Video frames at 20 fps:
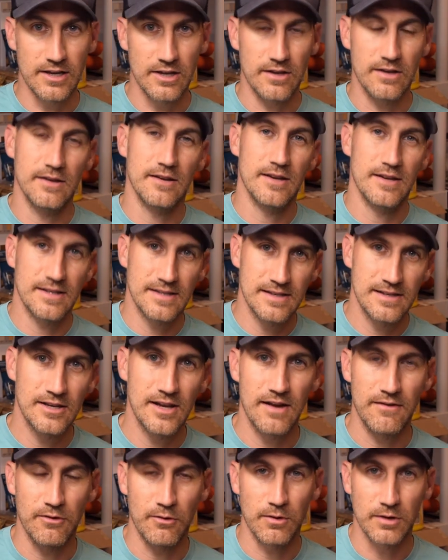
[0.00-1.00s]
You, you
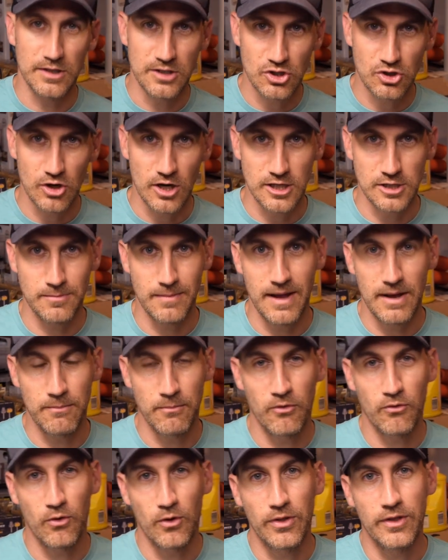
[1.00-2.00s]
have to really stretch them
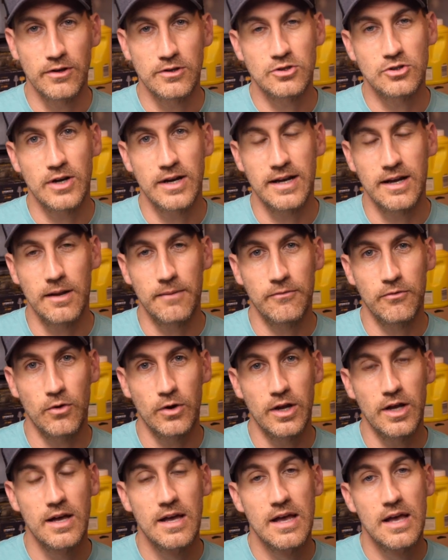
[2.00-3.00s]
out before they'll straighten up
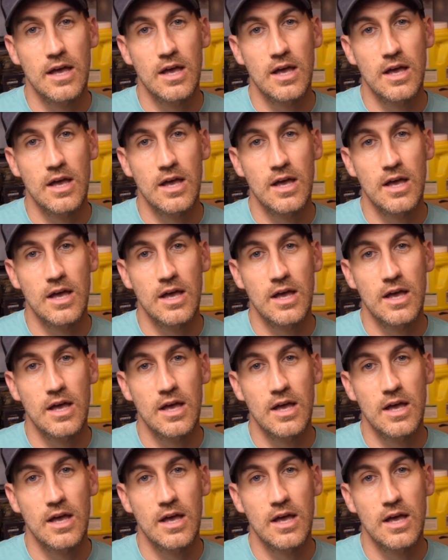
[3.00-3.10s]
for you.